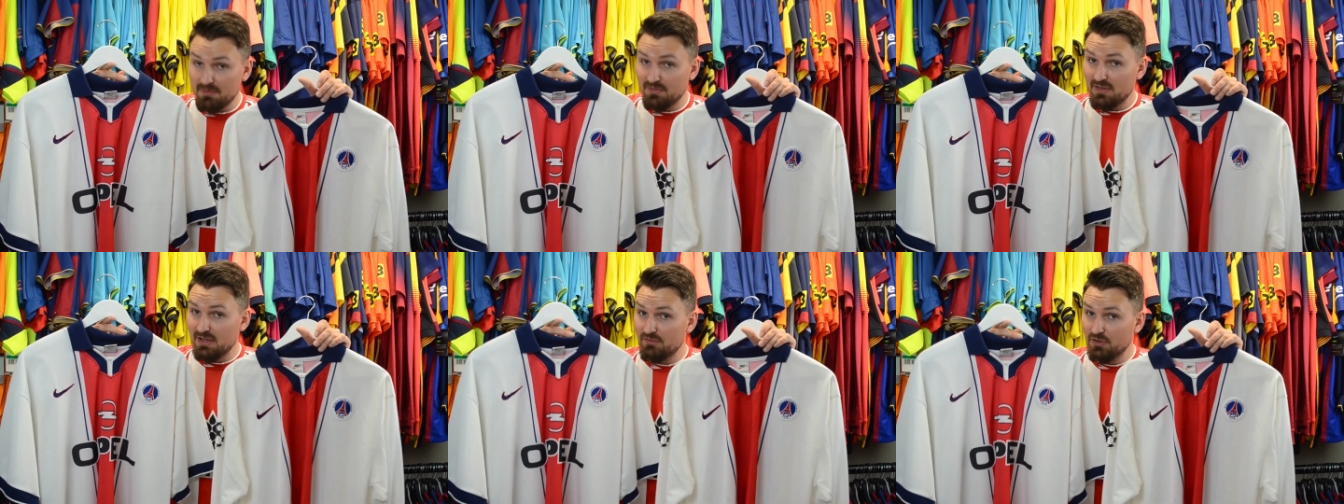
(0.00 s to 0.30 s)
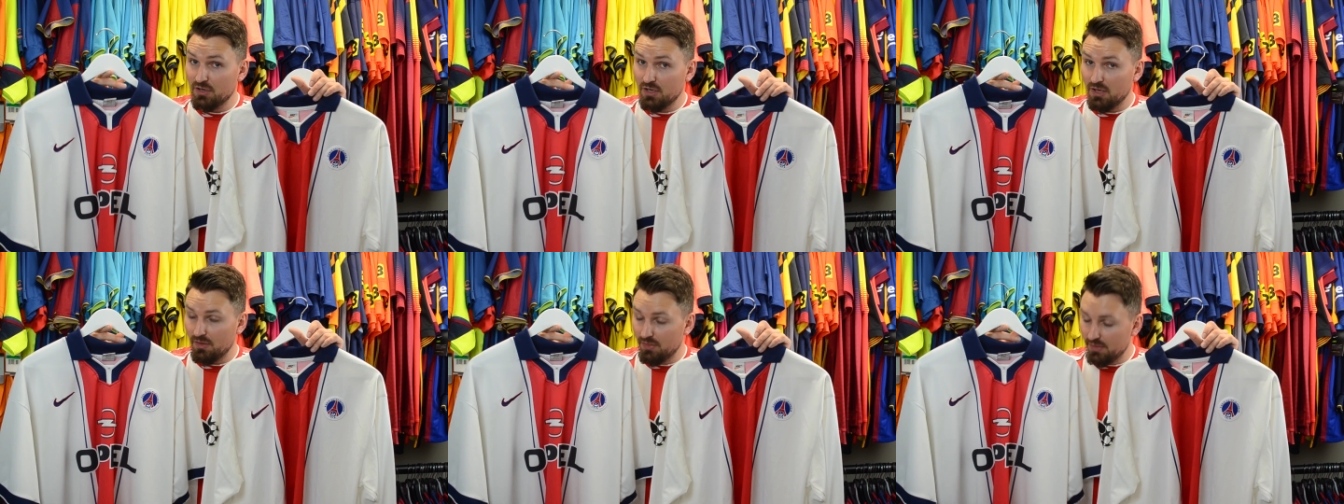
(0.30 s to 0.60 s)
If they
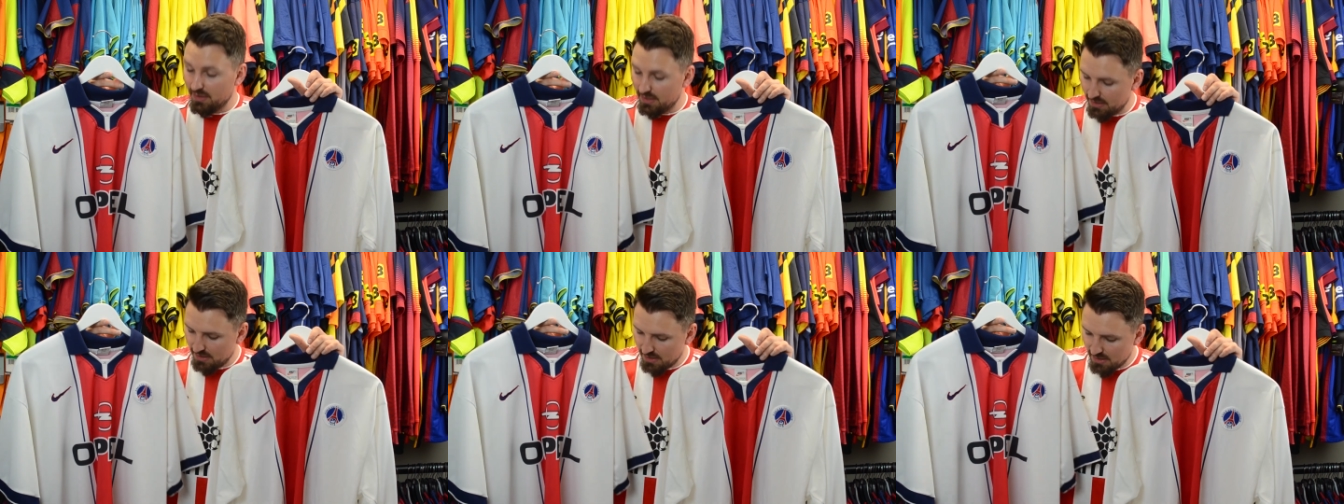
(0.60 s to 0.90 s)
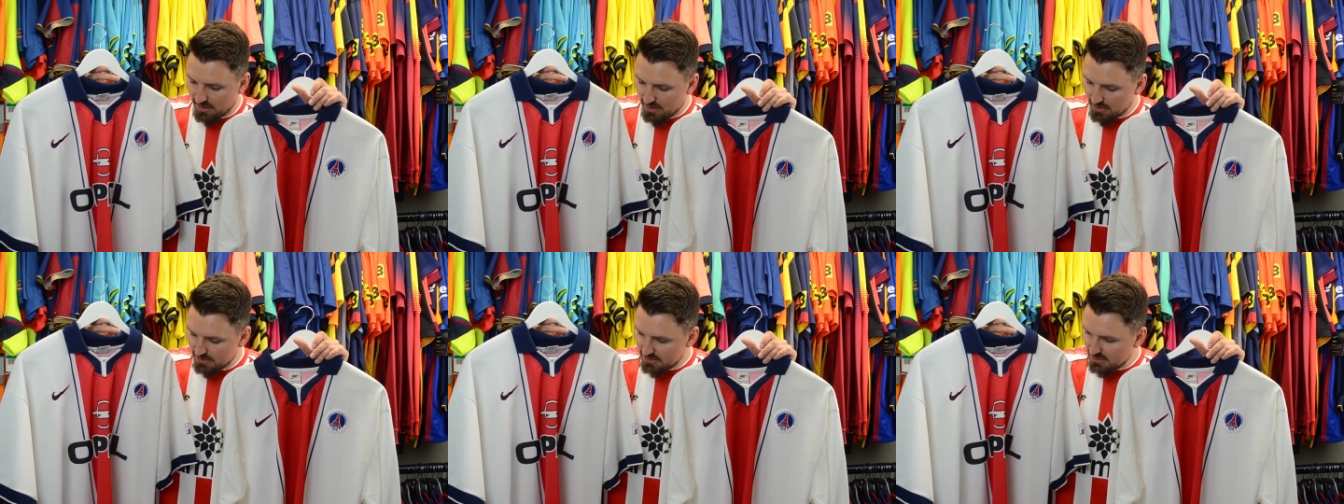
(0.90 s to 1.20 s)
haven't got the
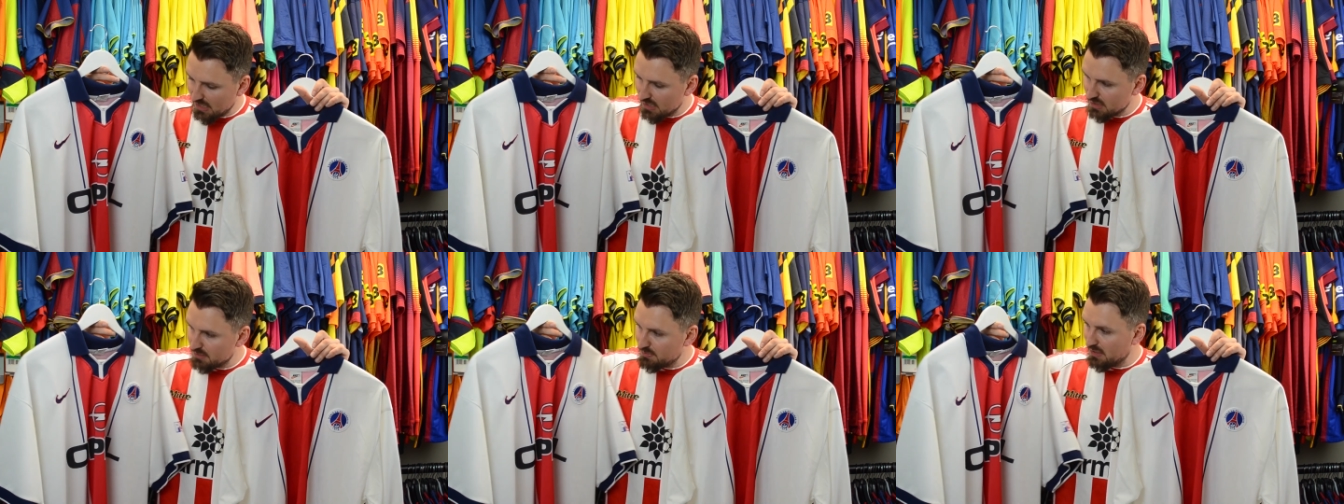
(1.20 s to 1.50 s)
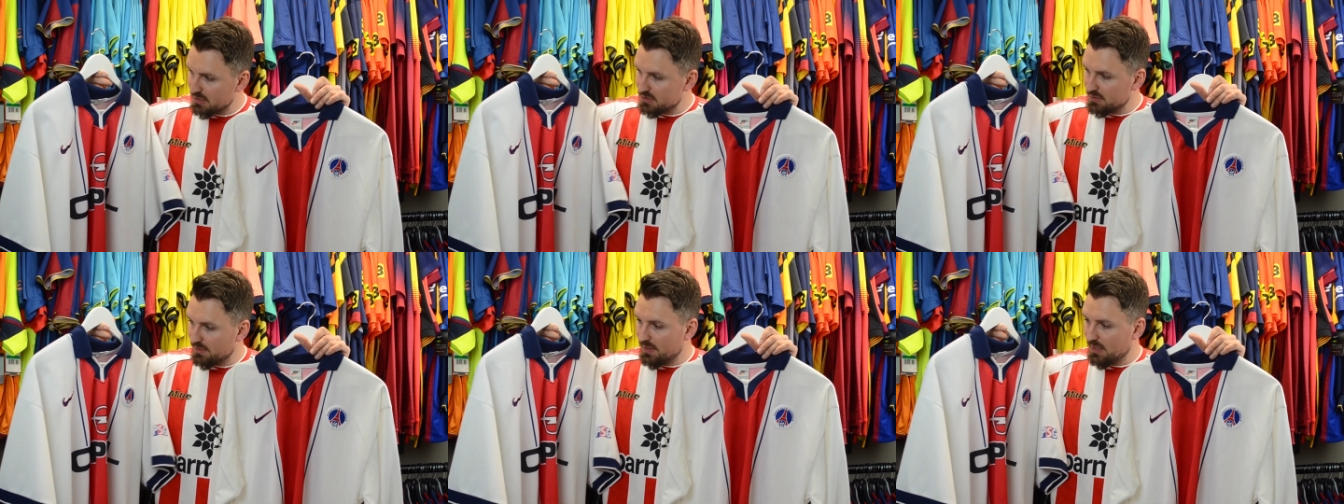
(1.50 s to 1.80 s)
size
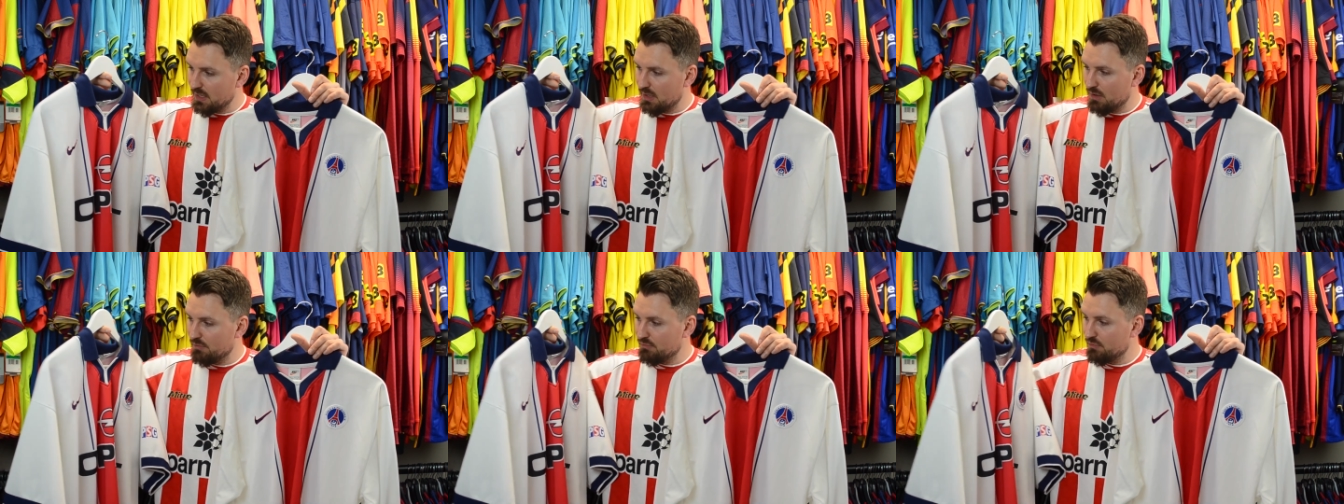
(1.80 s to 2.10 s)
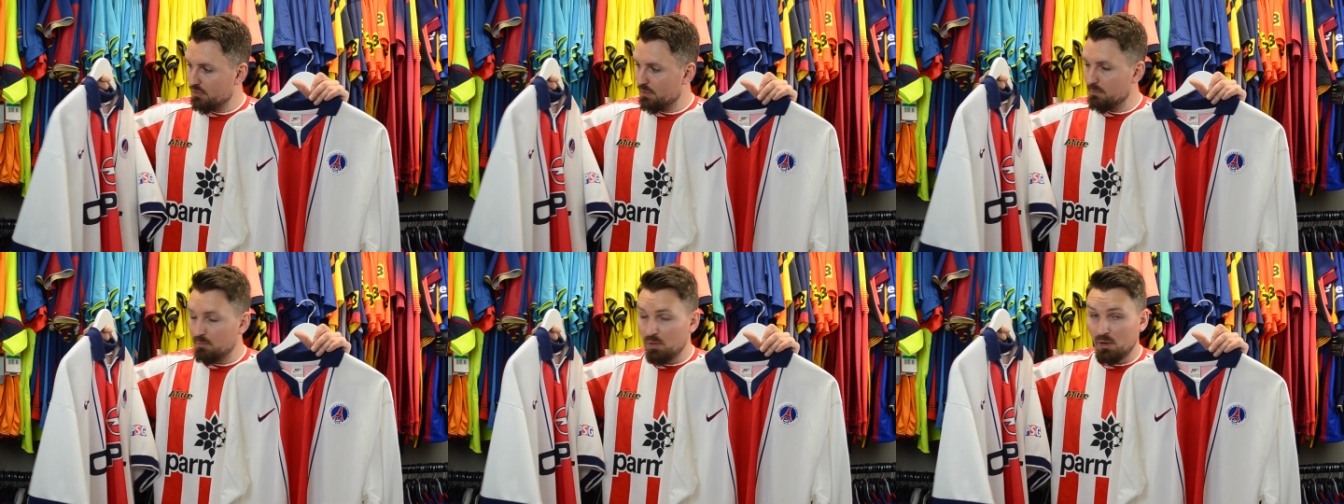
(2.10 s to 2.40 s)
patch on the lower
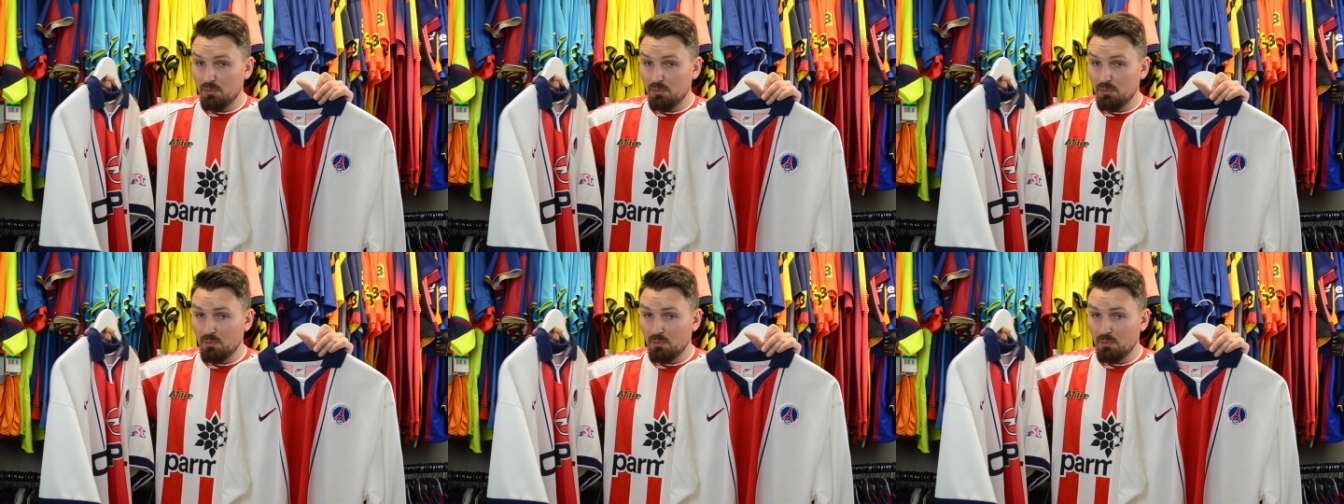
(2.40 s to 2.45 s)
front,